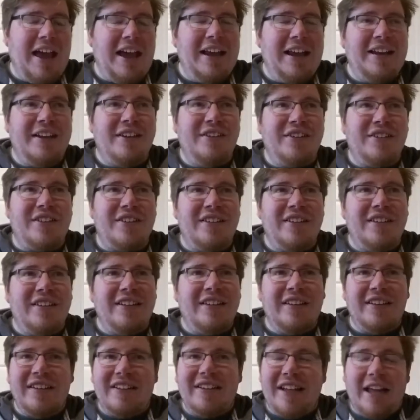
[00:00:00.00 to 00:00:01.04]
And
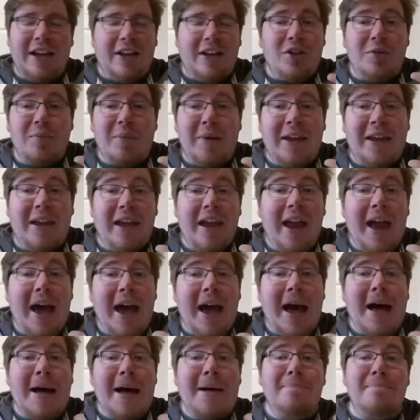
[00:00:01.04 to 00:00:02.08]
that could be
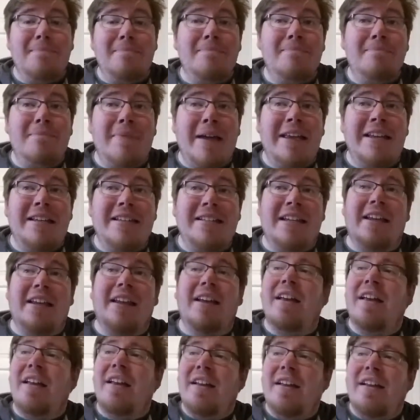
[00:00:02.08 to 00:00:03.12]

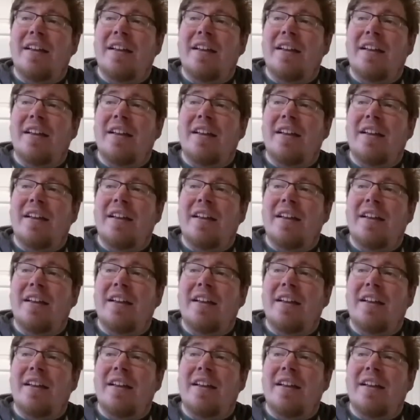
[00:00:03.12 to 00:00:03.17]
amazing.